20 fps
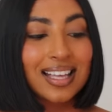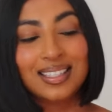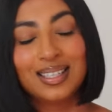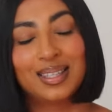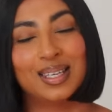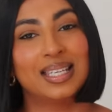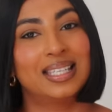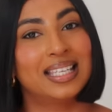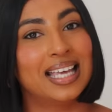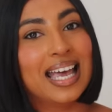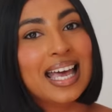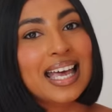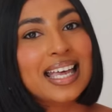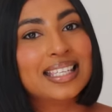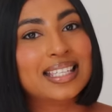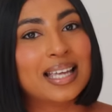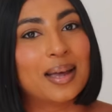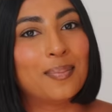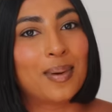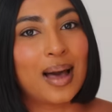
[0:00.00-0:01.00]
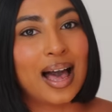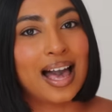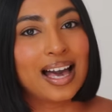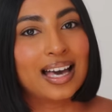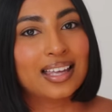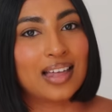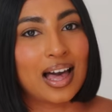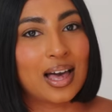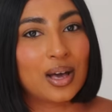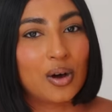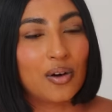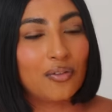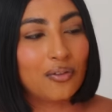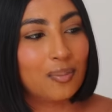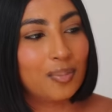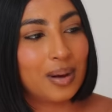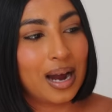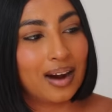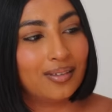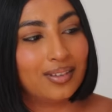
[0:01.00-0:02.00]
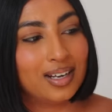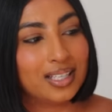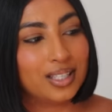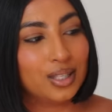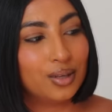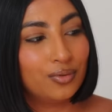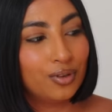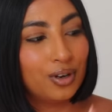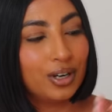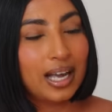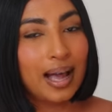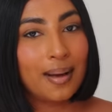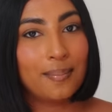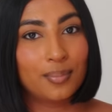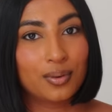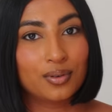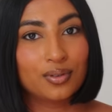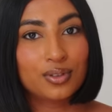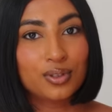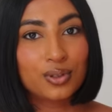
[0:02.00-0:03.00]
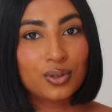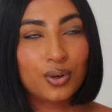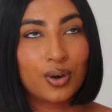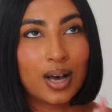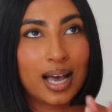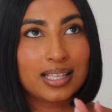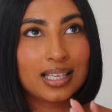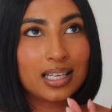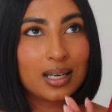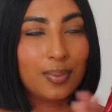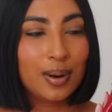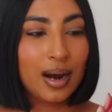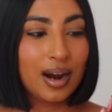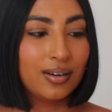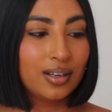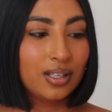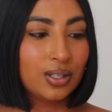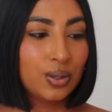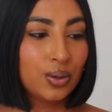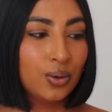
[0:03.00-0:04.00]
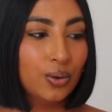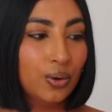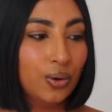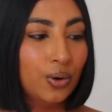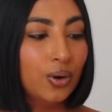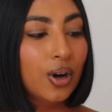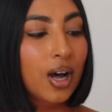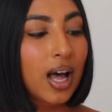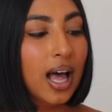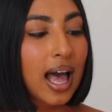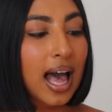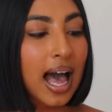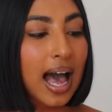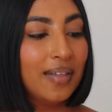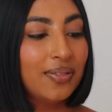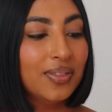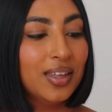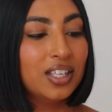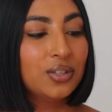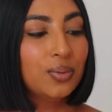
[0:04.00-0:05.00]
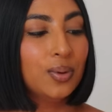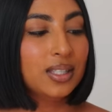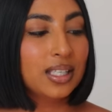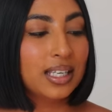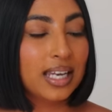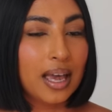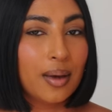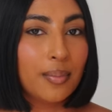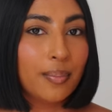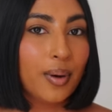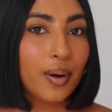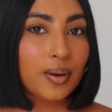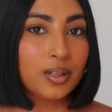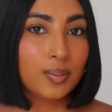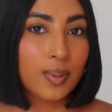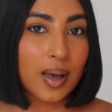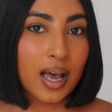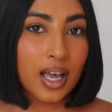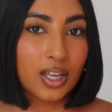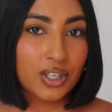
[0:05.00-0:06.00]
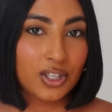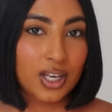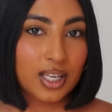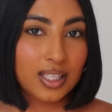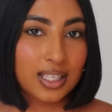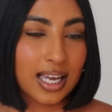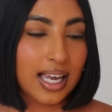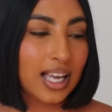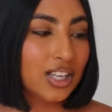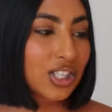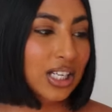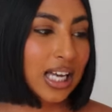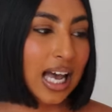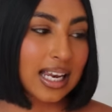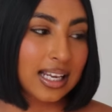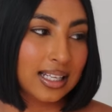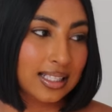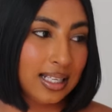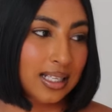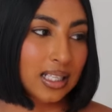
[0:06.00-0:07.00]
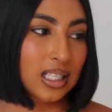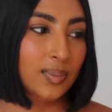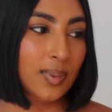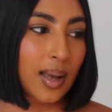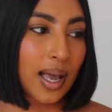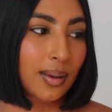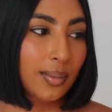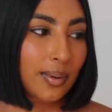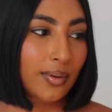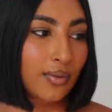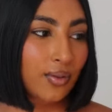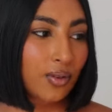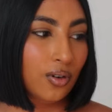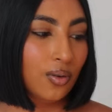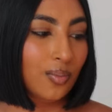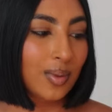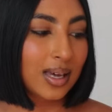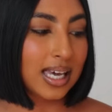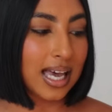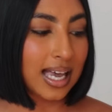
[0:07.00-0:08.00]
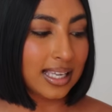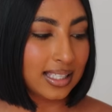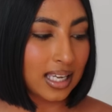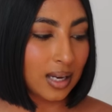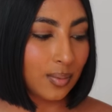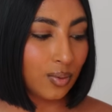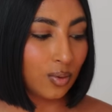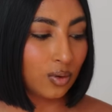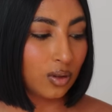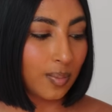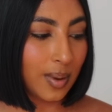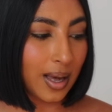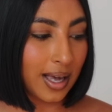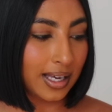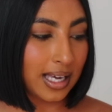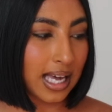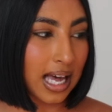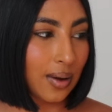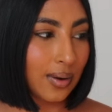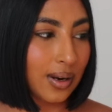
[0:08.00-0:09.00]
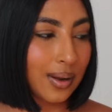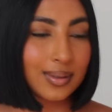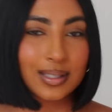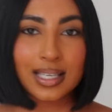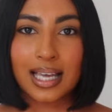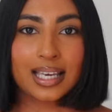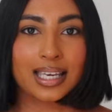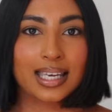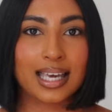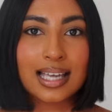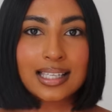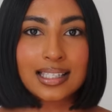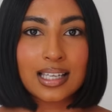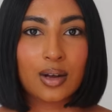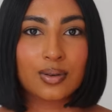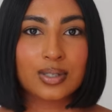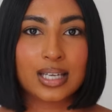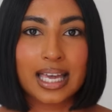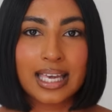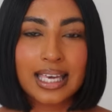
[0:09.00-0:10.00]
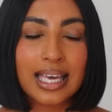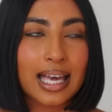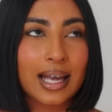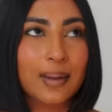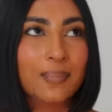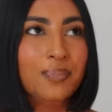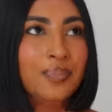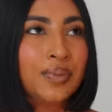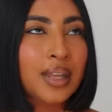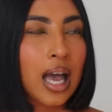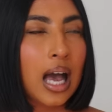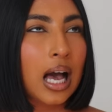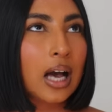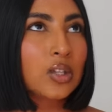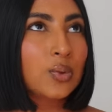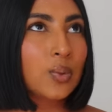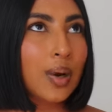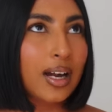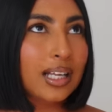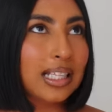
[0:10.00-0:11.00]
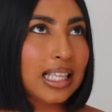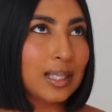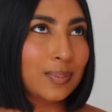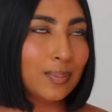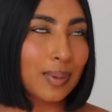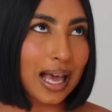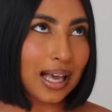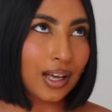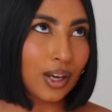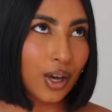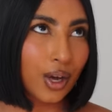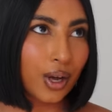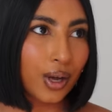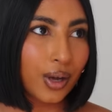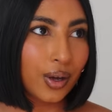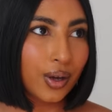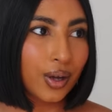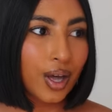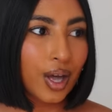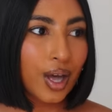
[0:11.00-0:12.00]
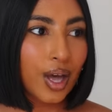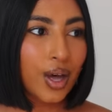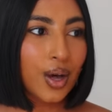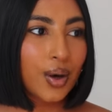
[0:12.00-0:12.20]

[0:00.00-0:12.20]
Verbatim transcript: so this is a bag that I got from Paris, the Rue Cambon store. I did a Paris haul and this was an impulse purchase. I actually hadn't seen this bag before. My SA brought the bag out and I was like, yes, I'll take it. I was wearing this black coat